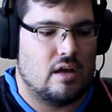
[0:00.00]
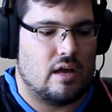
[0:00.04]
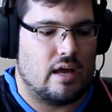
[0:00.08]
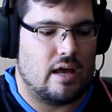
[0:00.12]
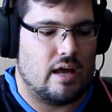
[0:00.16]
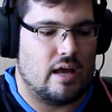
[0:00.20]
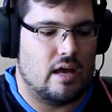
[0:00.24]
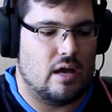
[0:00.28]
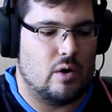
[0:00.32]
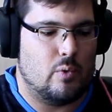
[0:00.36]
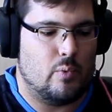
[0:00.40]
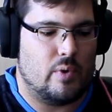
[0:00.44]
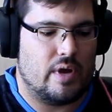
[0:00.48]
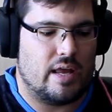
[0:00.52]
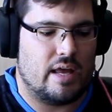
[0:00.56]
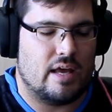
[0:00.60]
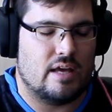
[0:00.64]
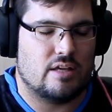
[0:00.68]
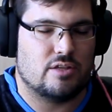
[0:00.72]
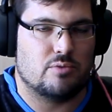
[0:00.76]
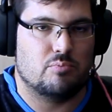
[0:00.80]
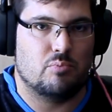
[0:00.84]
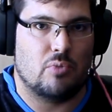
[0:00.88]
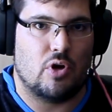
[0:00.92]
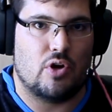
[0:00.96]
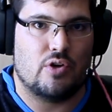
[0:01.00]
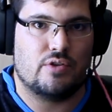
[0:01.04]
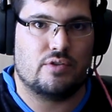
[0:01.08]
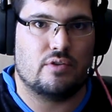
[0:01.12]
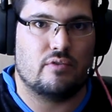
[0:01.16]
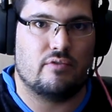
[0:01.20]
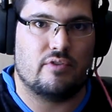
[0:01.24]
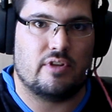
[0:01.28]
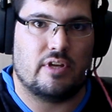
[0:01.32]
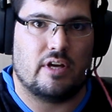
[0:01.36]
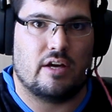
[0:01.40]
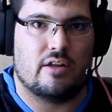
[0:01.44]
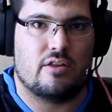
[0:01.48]
Whereas most
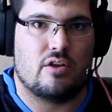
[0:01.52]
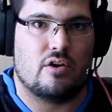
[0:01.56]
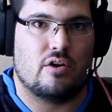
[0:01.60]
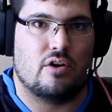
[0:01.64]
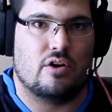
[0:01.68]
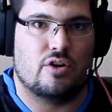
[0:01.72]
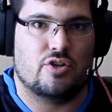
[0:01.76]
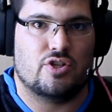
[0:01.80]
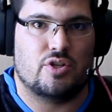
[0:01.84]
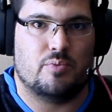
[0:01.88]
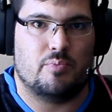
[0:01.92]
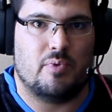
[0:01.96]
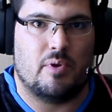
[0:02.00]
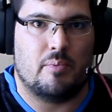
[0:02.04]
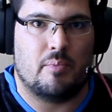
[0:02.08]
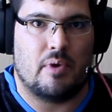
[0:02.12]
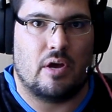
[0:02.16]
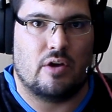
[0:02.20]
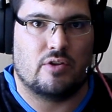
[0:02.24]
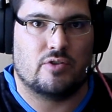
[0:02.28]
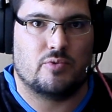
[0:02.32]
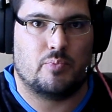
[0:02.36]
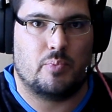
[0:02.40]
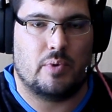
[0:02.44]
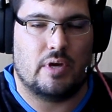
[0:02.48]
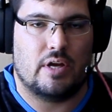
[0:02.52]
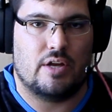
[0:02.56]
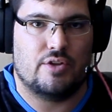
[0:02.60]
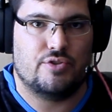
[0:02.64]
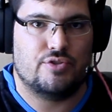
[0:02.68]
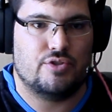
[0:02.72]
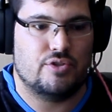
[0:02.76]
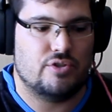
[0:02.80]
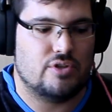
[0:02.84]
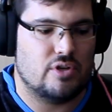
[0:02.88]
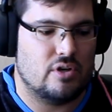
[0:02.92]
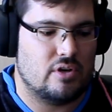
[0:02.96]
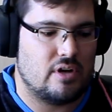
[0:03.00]
of the other RGB
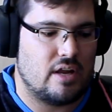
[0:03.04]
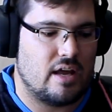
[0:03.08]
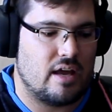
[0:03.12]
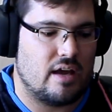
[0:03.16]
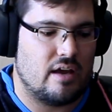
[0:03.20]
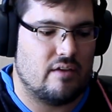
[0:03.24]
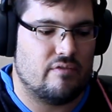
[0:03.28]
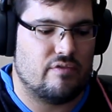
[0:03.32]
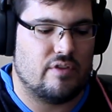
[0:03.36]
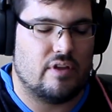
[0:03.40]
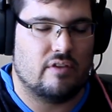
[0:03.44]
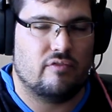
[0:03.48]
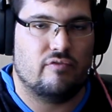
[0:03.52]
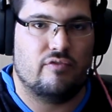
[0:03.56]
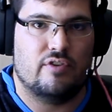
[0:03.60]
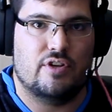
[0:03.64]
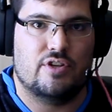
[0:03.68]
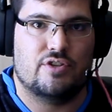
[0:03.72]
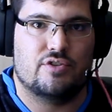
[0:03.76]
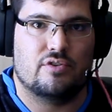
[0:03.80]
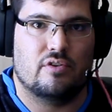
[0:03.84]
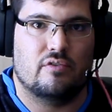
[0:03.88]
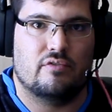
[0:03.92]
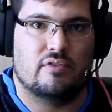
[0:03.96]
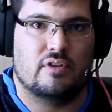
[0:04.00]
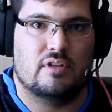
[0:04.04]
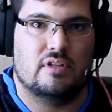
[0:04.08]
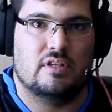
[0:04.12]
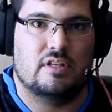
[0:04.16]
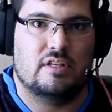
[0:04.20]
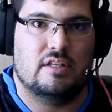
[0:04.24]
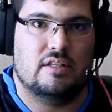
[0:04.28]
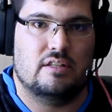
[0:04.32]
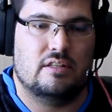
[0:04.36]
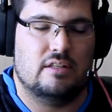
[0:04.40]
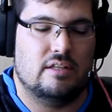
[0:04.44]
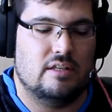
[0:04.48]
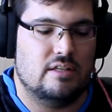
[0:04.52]
mousepads, you don't have that feature of
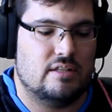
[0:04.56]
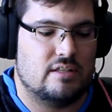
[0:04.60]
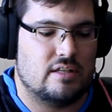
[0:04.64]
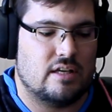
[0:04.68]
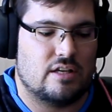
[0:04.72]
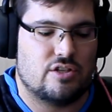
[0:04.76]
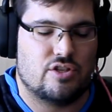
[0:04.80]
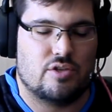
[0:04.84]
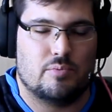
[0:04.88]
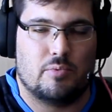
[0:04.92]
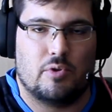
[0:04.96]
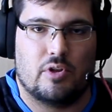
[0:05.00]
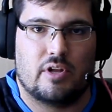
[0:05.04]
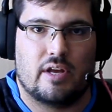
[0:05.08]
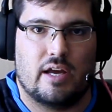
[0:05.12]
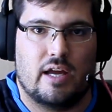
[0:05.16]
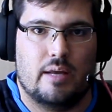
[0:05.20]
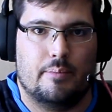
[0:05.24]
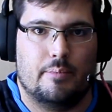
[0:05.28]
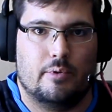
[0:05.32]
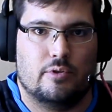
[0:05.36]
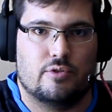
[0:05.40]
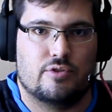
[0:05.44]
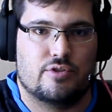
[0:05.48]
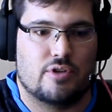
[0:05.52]
the detachable cable.